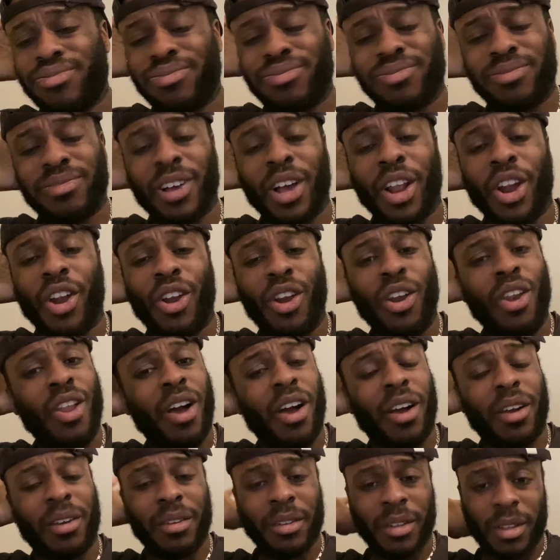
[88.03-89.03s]
a
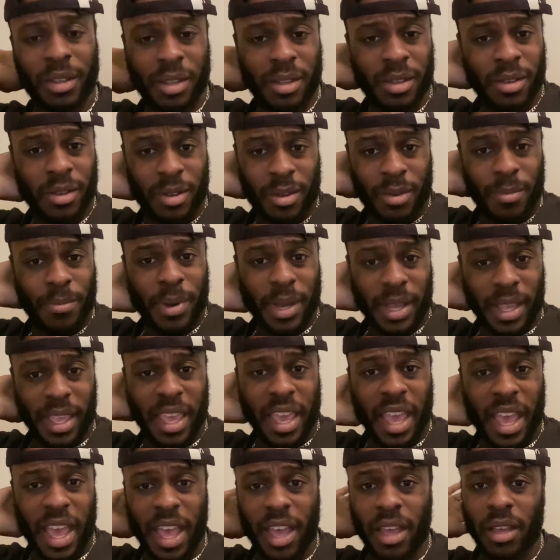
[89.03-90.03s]
lot. But
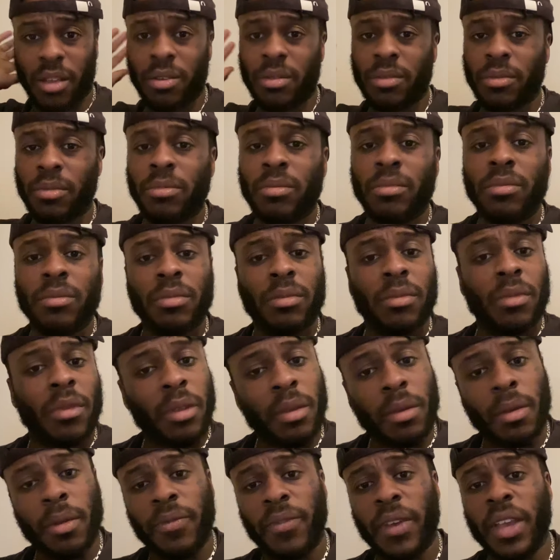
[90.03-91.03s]
yeah,
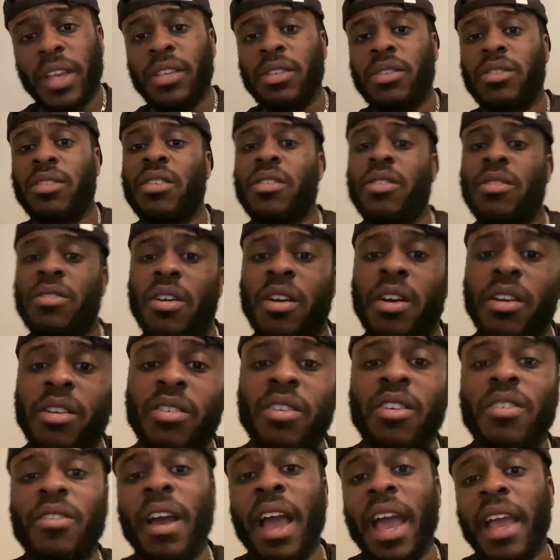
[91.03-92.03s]
things are going
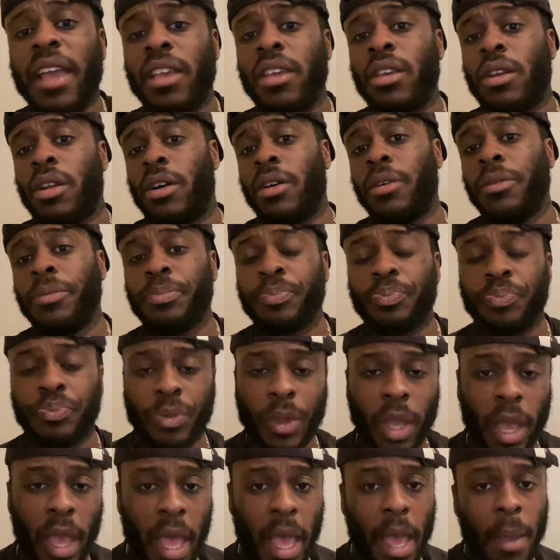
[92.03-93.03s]
all right,
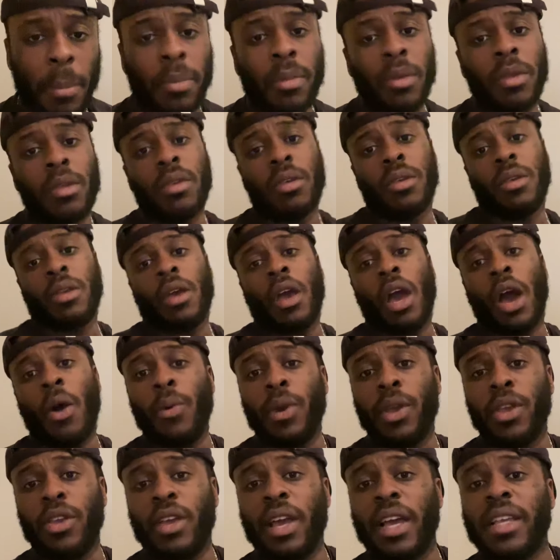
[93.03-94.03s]
I
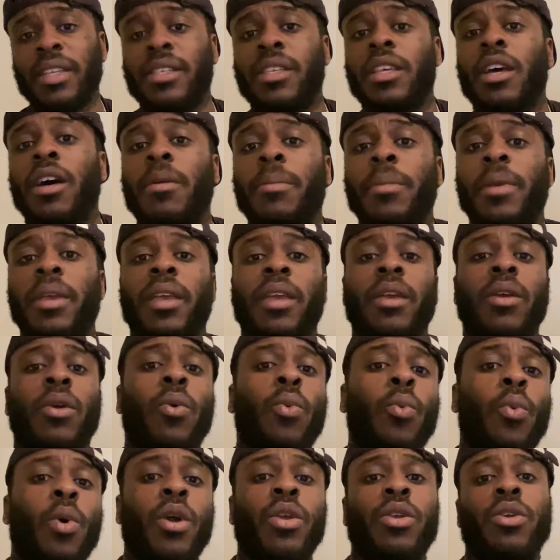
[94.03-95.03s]
want you guys to tell me
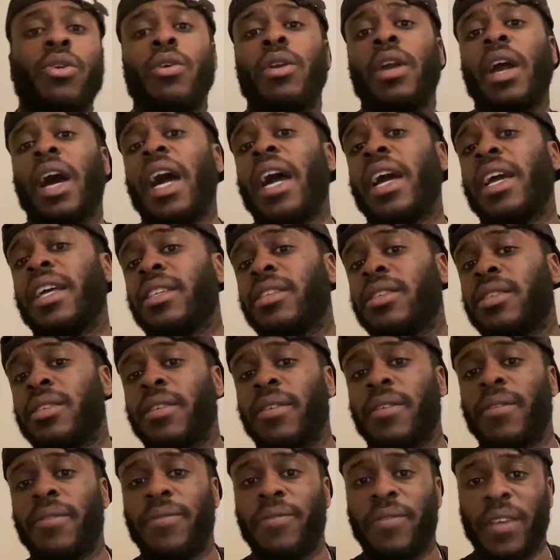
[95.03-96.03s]
what you guys
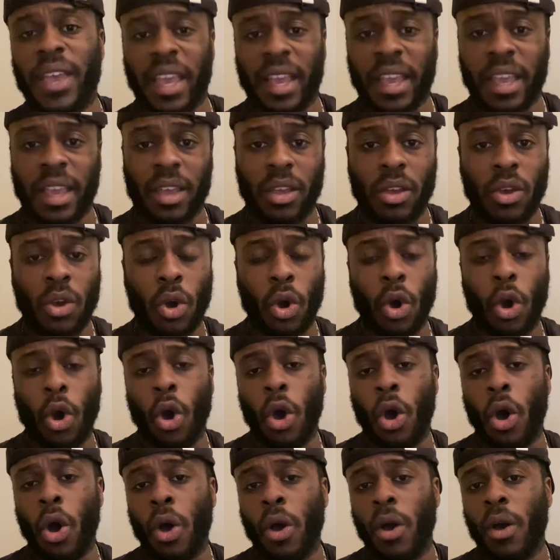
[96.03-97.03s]
think
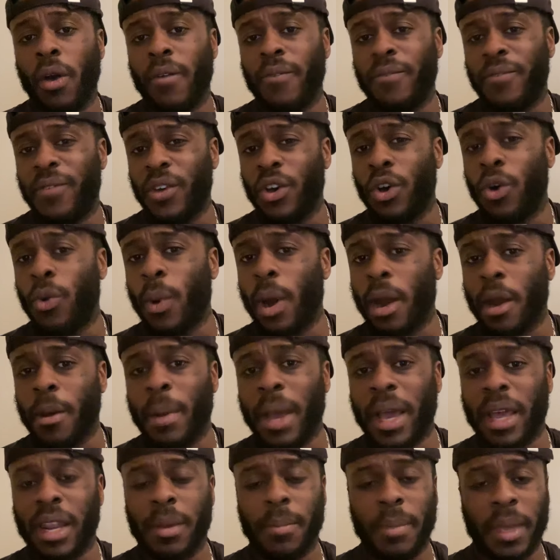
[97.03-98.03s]
or feel where I'm
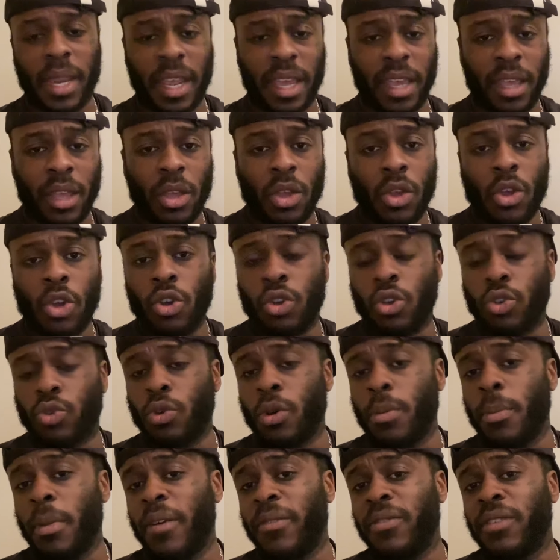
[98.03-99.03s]
at in a minute. Because we're
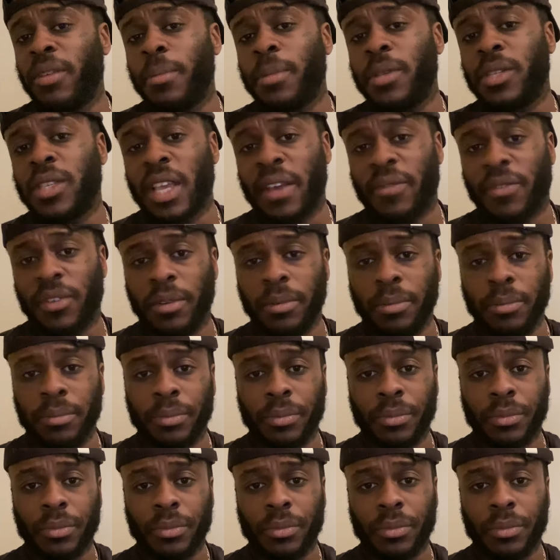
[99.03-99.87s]
on month number 7.